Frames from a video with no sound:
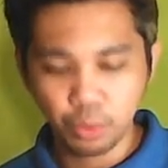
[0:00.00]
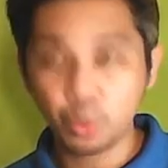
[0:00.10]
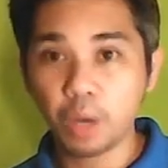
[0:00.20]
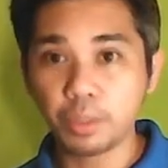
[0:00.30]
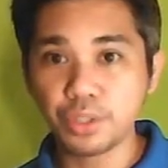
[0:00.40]

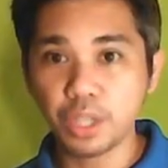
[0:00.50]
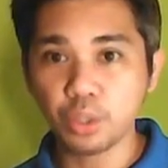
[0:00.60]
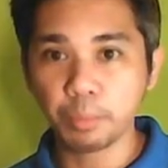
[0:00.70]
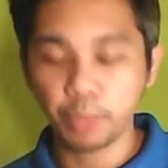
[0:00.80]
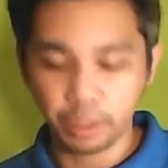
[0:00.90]
to our
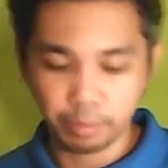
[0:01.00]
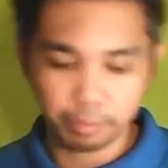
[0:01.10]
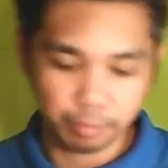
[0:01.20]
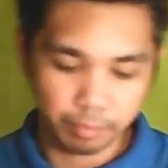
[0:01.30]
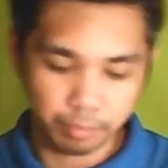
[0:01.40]
station point.
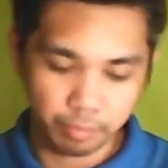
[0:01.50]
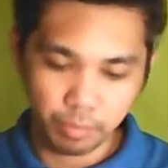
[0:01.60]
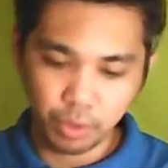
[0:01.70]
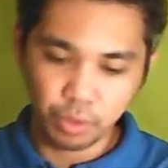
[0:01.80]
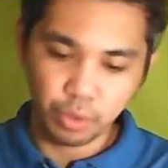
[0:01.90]

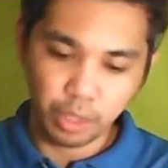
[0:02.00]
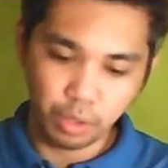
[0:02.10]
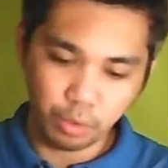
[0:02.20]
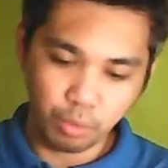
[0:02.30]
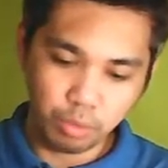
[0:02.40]
So get
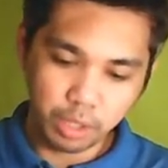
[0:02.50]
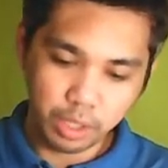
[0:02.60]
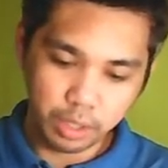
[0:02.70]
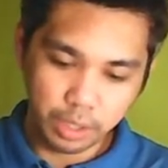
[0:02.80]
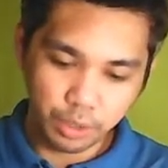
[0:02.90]
your
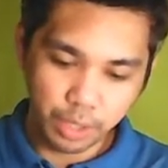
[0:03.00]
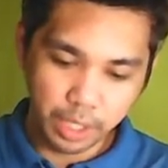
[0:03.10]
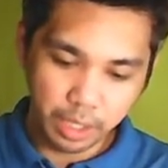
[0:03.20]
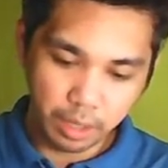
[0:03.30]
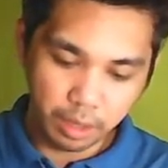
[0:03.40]
ruler, let's try
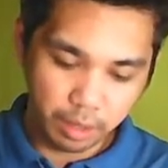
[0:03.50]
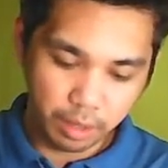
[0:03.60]
it.